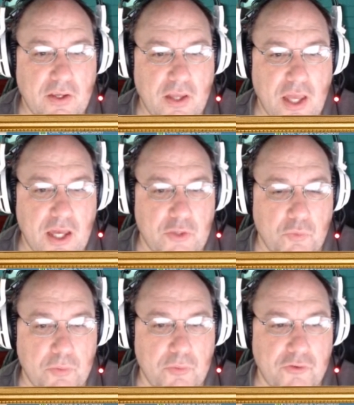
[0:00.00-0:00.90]
And the
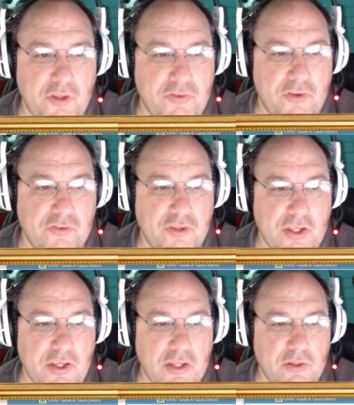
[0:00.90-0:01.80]
rumors that
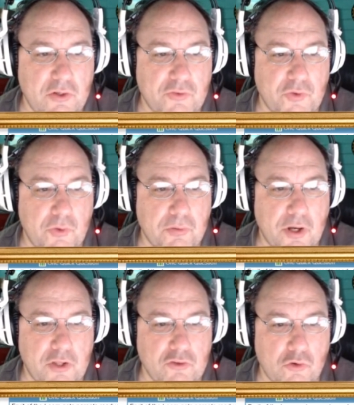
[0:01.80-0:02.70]
Disney and Lucasfilm brought in